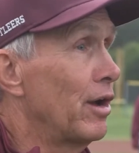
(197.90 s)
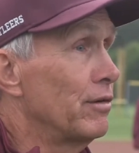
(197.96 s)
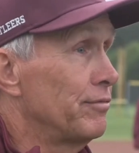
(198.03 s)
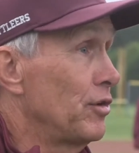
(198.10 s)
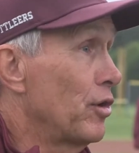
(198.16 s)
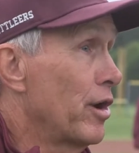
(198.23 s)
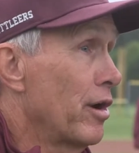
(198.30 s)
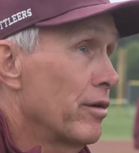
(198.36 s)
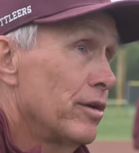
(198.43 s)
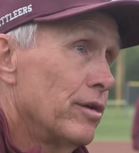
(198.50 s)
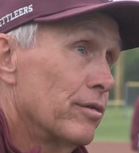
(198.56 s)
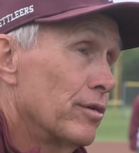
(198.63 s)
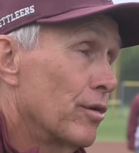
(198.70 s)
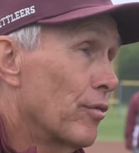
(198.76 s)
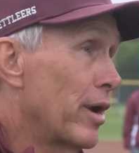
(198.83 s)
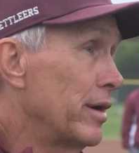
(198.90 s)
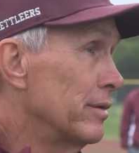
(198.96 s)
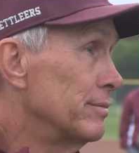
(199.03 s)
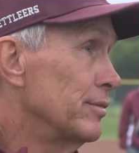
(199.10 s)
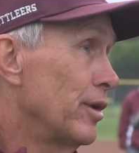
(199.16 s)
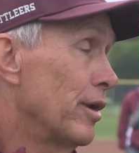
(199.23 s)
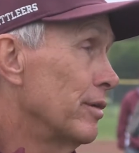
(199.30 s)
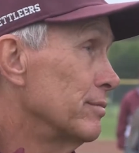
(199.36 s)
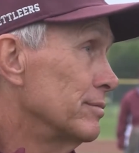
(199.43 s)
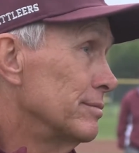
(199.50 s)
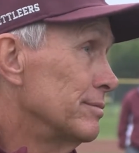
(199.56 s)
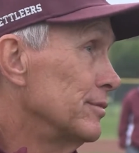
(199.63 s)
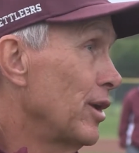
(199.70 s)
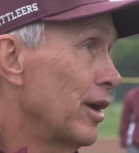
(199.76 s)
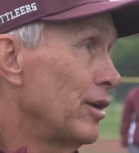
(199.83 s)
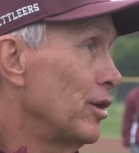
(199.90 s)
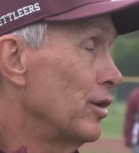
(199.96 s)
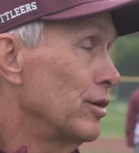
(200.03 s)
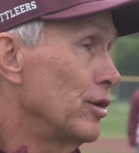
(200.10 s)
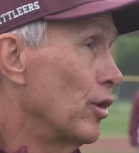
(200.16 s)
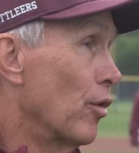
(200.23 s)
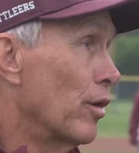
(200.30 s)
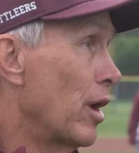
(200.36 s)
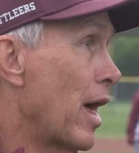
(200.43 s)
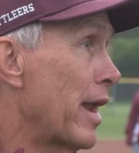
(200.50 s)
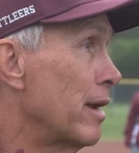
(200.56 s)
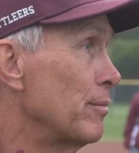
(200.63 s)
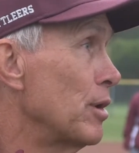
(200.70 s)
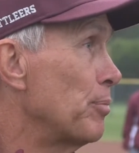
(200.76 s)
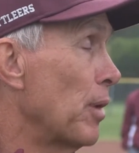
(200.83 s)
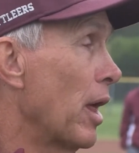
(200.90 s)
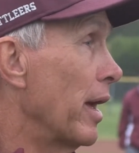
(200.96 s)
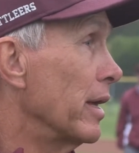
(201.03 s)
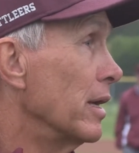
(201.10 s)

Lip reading: you're here, you're ready to, you go in the lineup and you play.